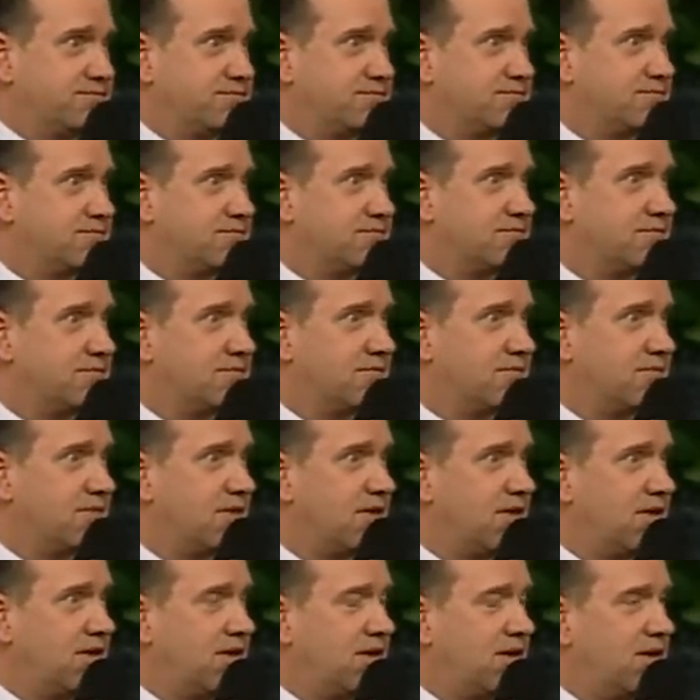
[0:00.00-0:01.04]

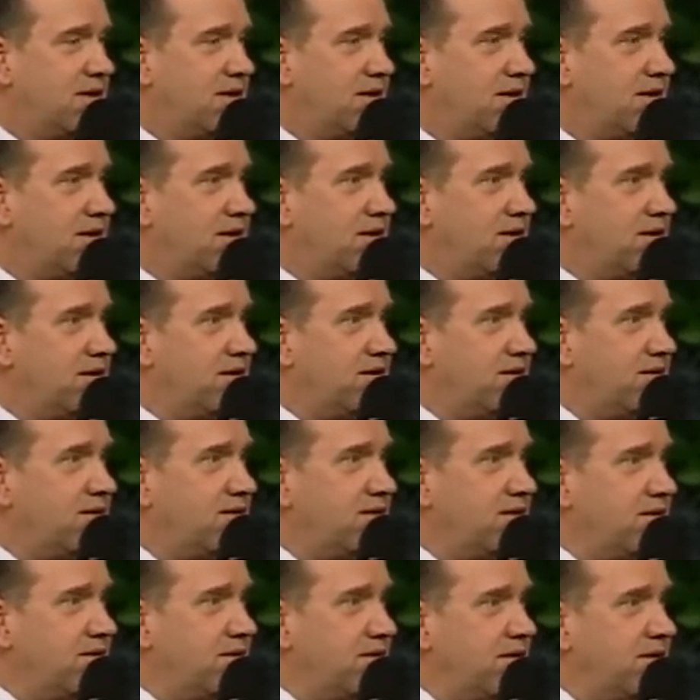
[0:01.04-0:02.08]

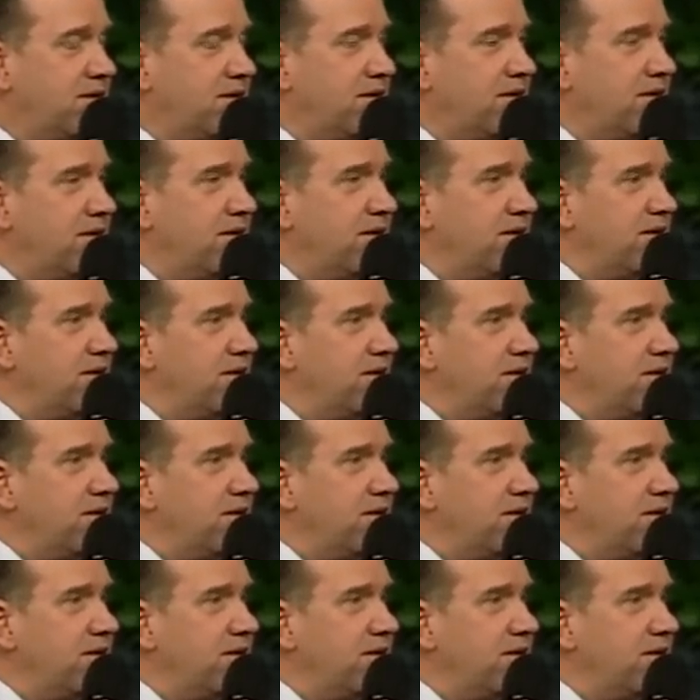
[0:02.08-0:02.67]
[no speech]